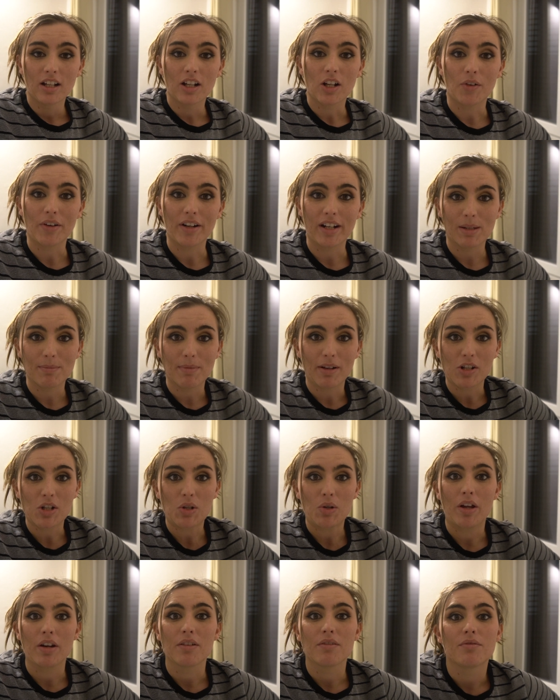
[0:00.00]
going to the
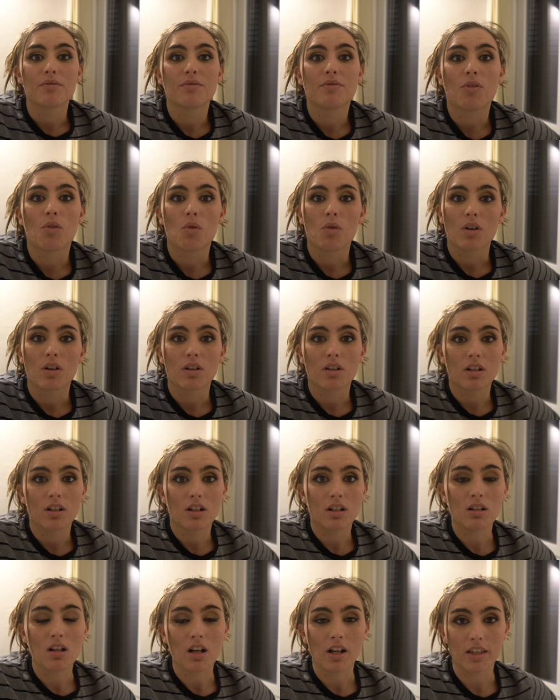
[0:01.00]
metro at 4
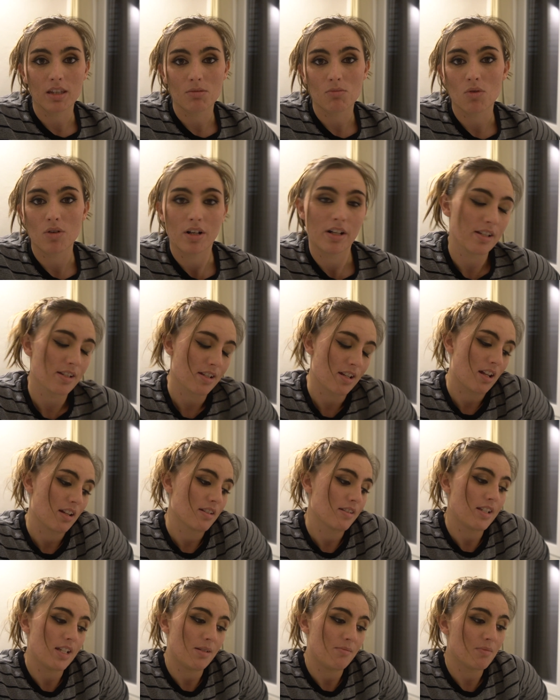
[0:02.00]
o'clock in the morning does
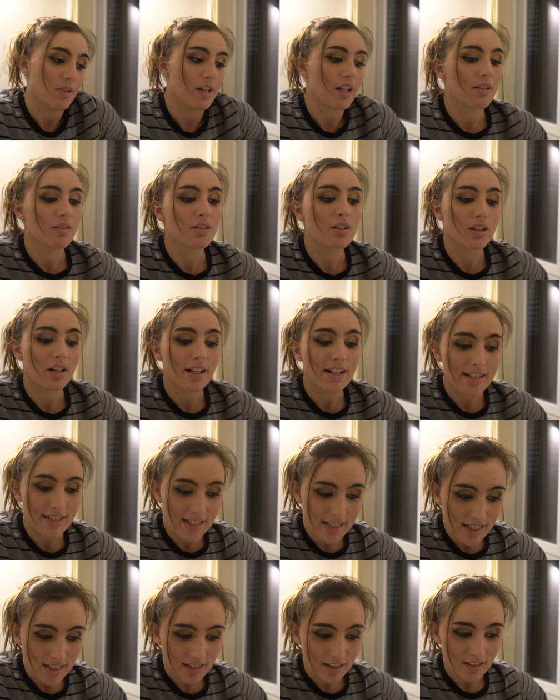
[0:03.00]
not seem like a good
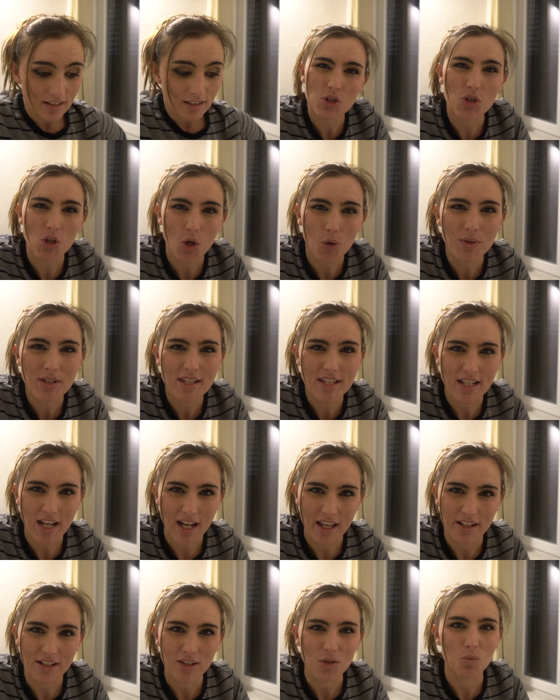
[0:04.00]
idea. So
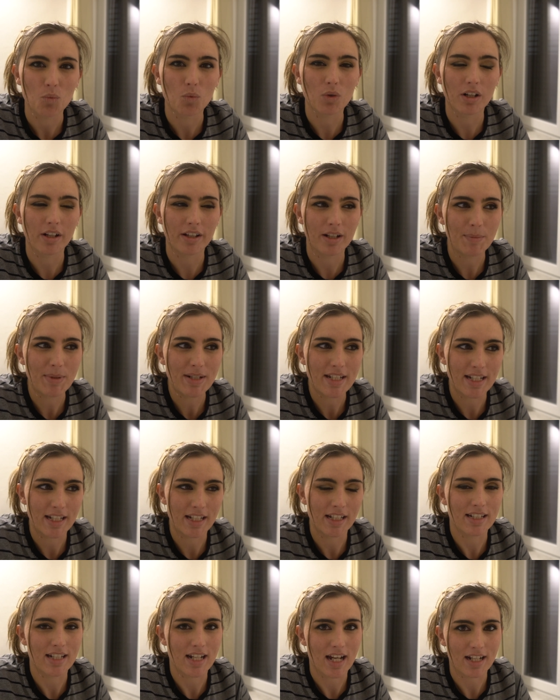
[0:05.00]
instead, we're going to be
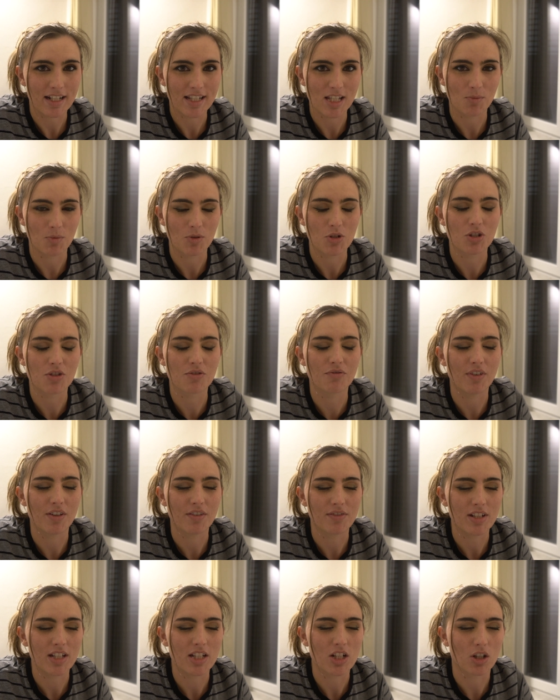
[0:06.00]
taking a taxi, which is
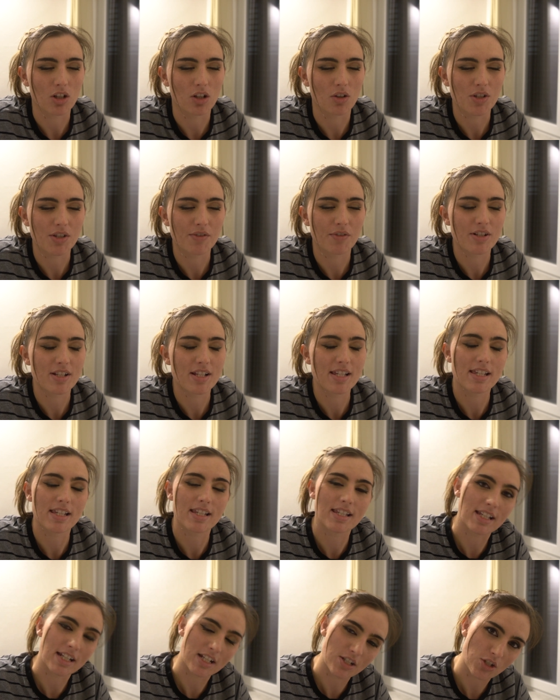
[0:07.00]
50 euros versus the
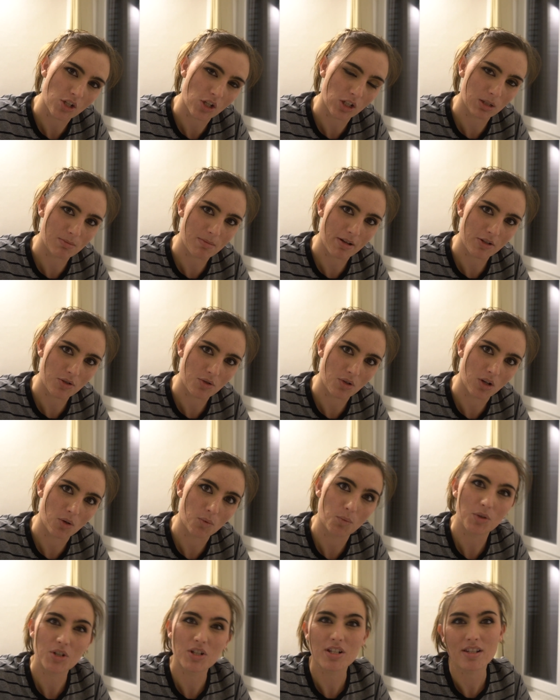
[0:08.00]
$6
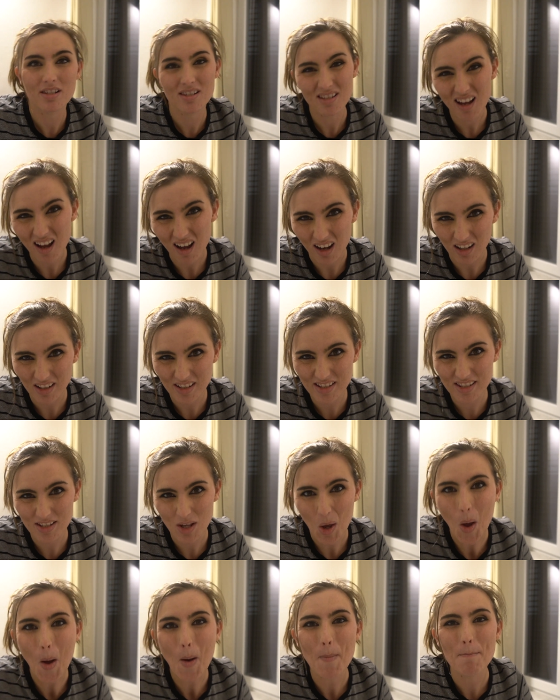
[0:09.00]
metro, which
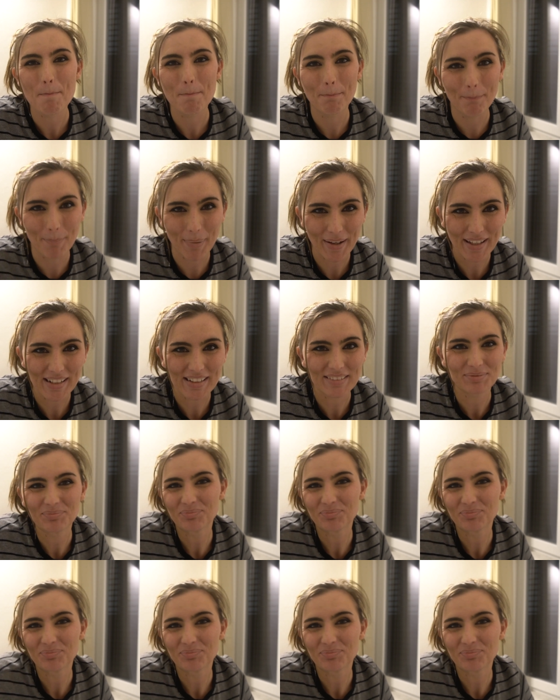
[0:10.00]
sucks. But